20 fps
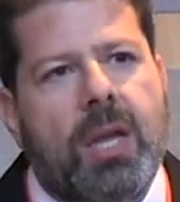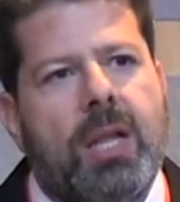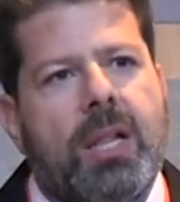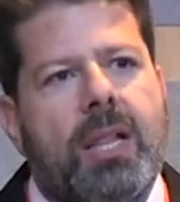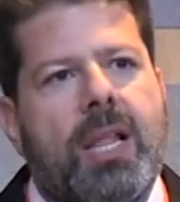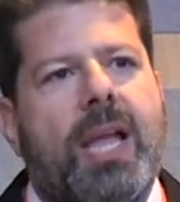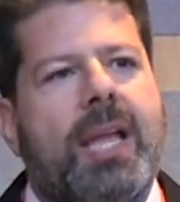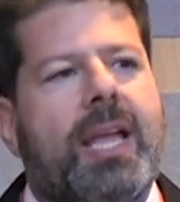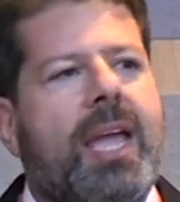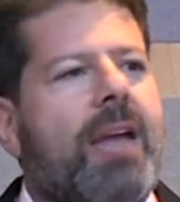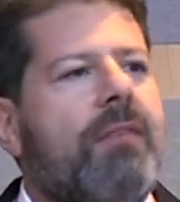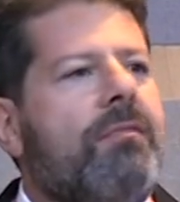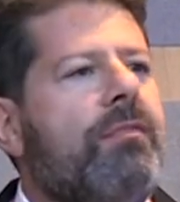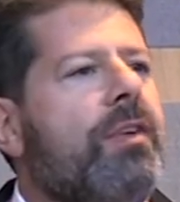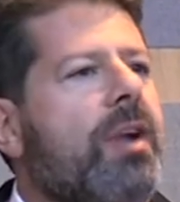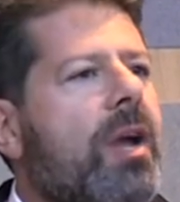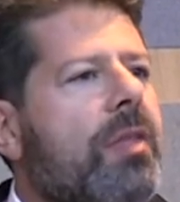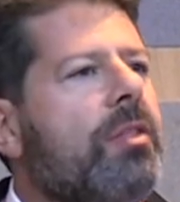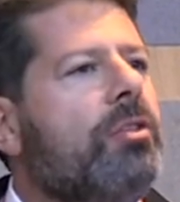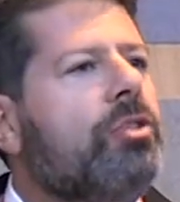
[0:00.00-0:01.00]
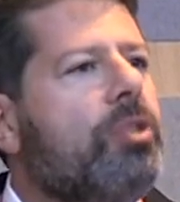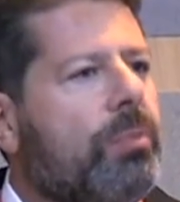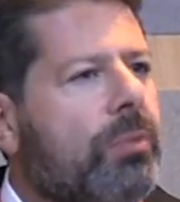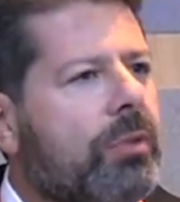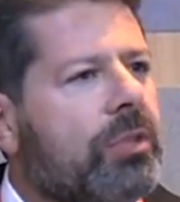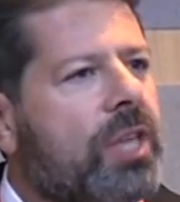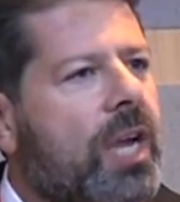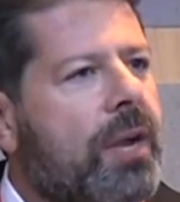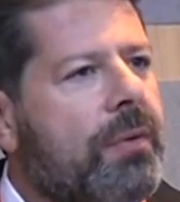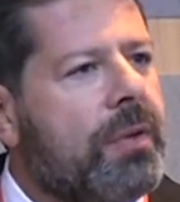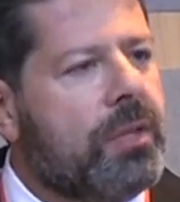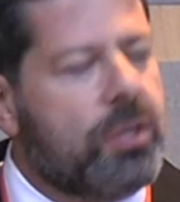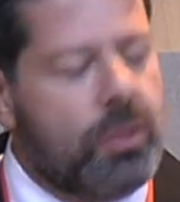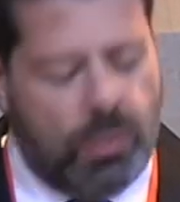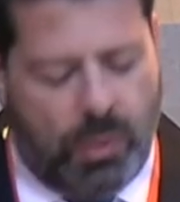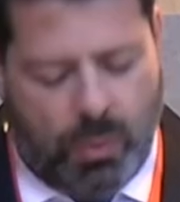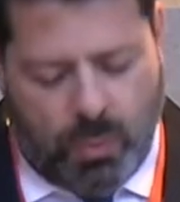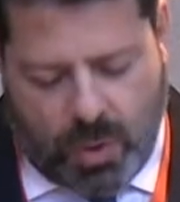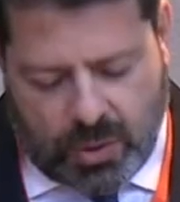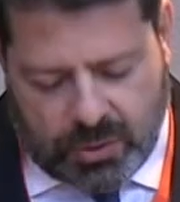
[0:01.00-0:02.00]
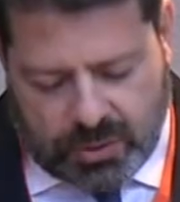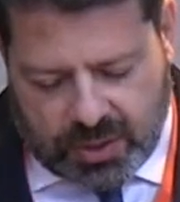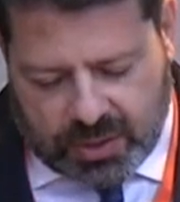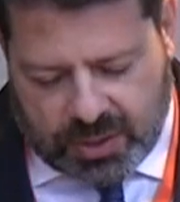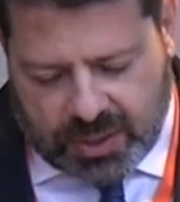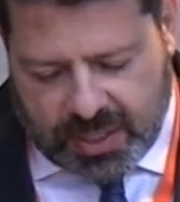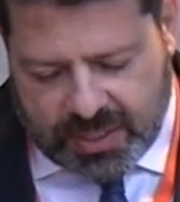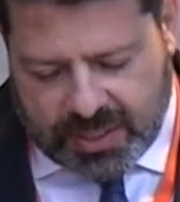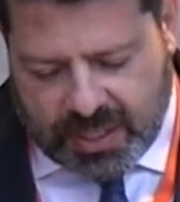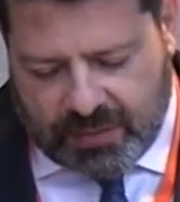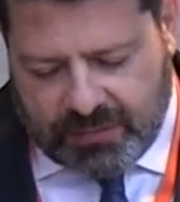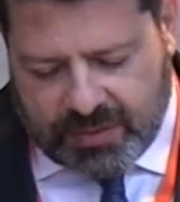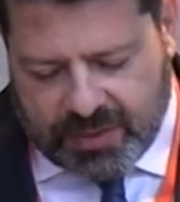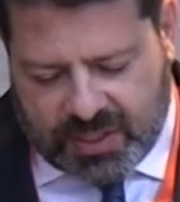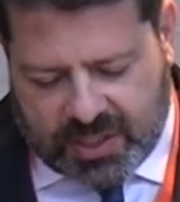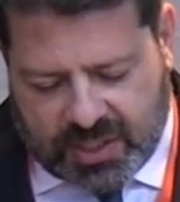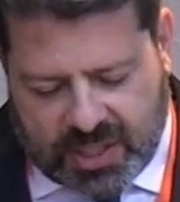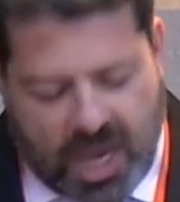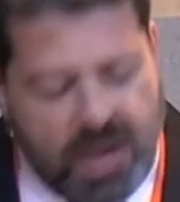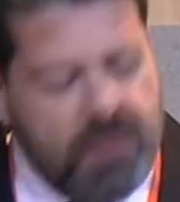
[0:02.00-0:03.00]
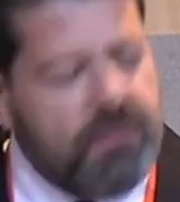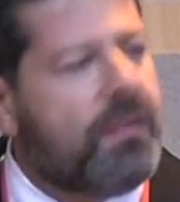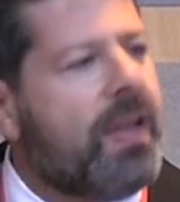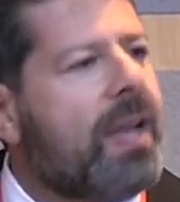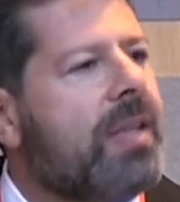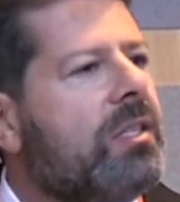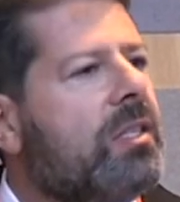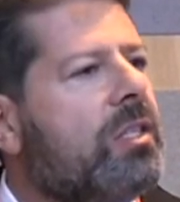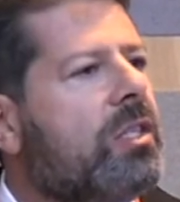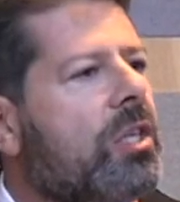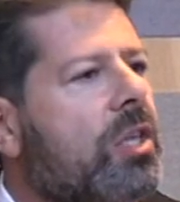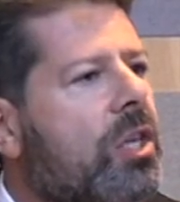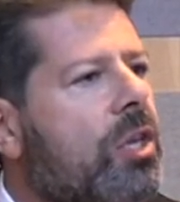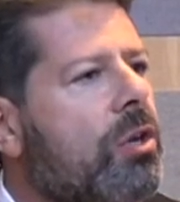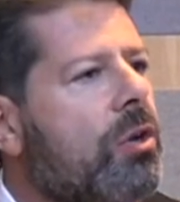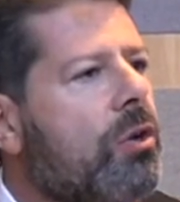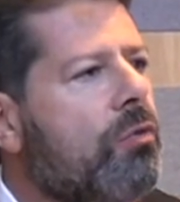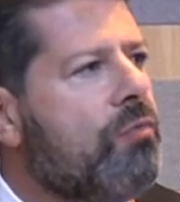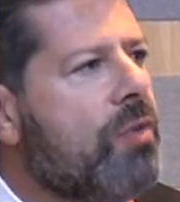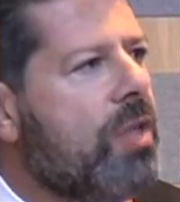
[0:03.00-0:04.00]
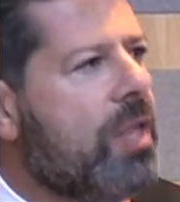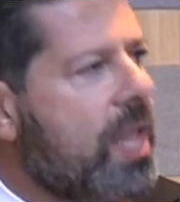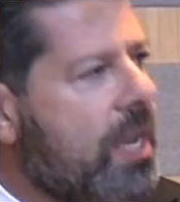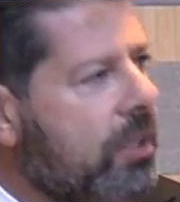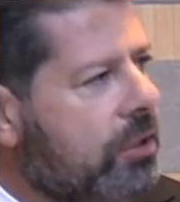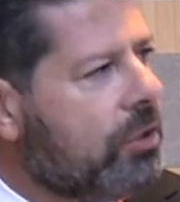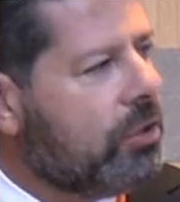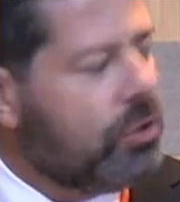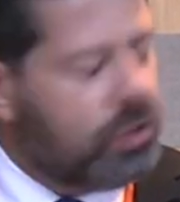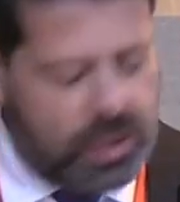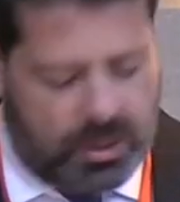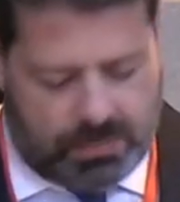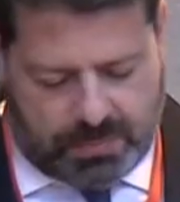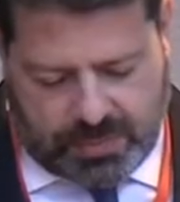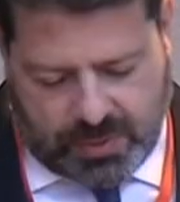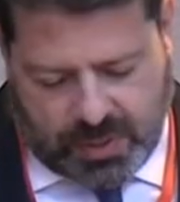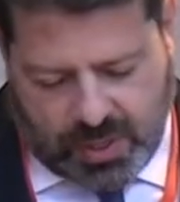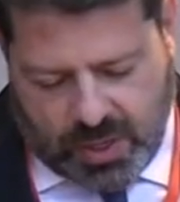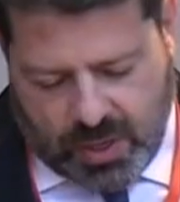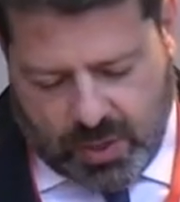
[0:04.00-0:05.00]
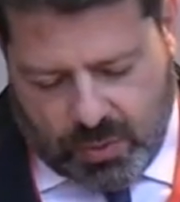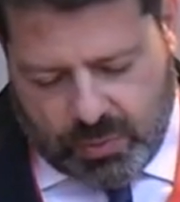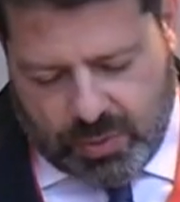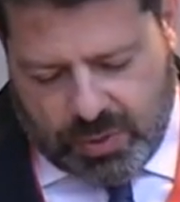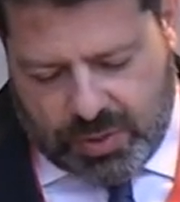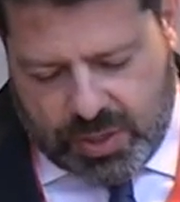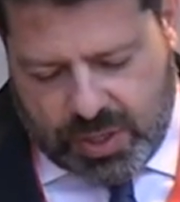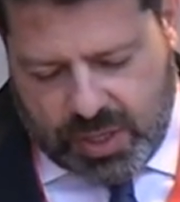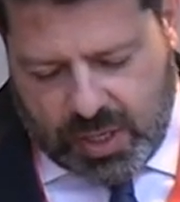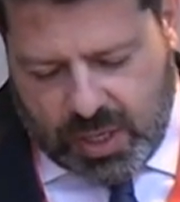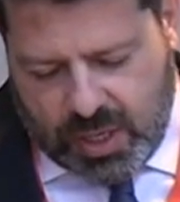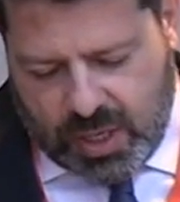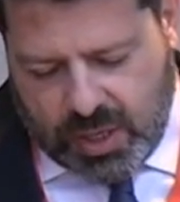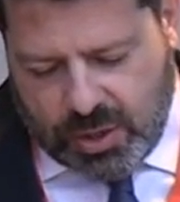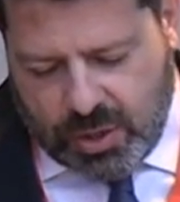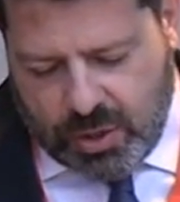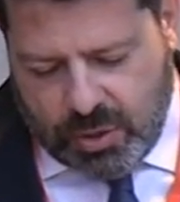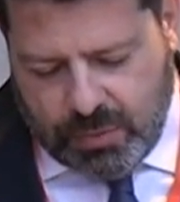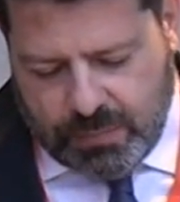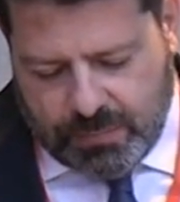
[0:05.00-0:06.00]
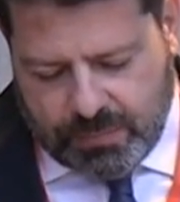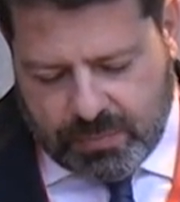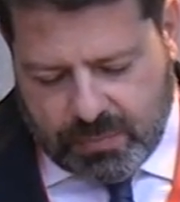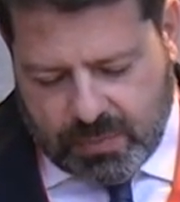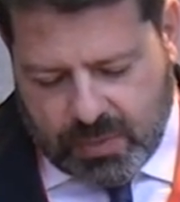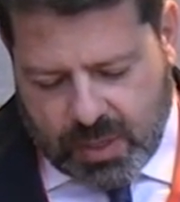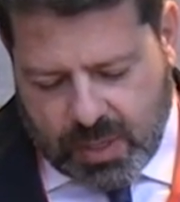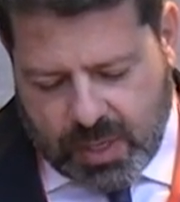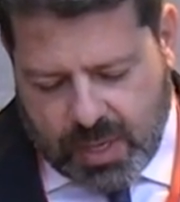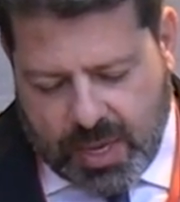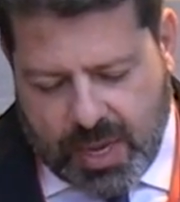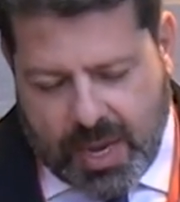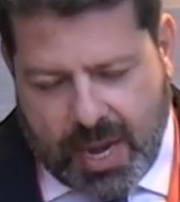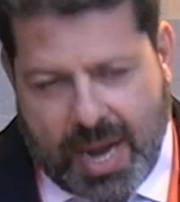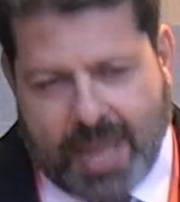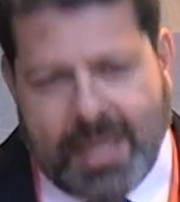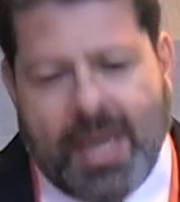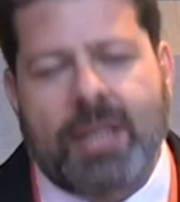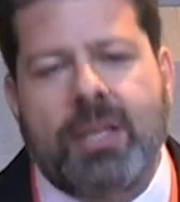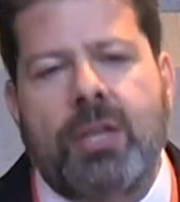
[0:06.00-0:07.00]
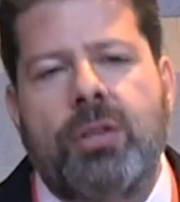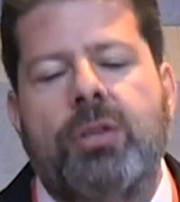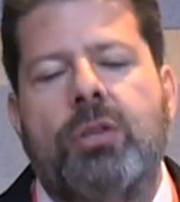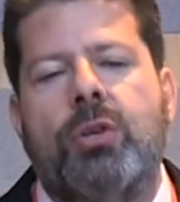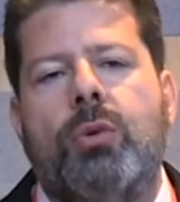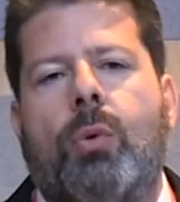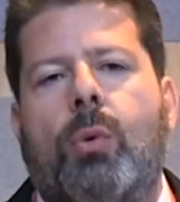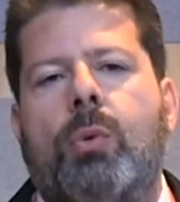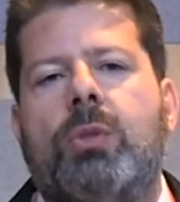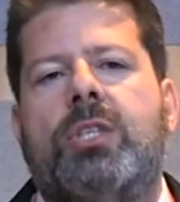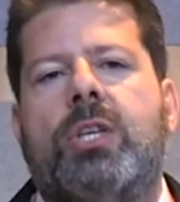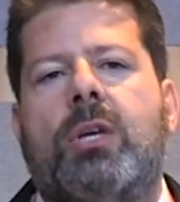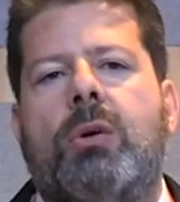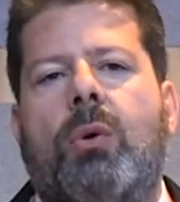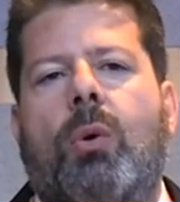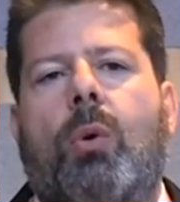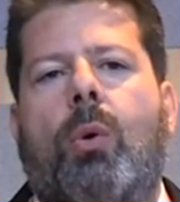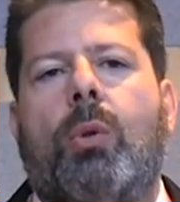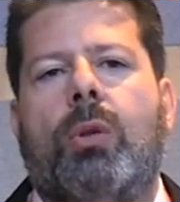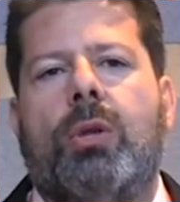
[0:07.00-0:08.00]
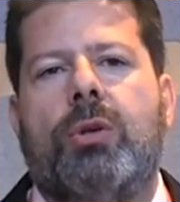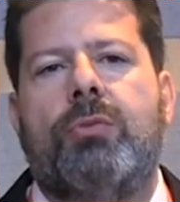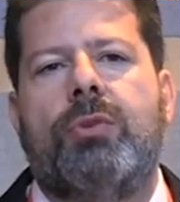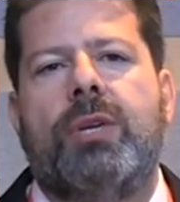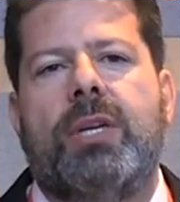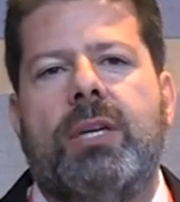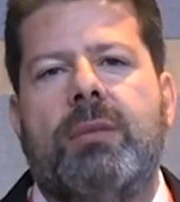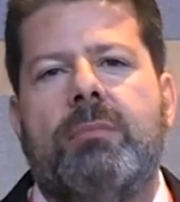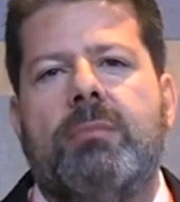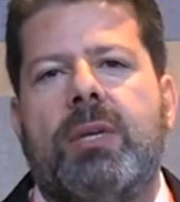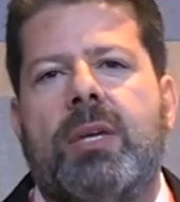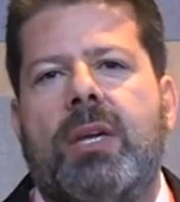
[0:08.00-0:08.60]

Like every other Gibraltarian, you will want to see us have a safe and secure relationship with the EU. And I know that you also all agree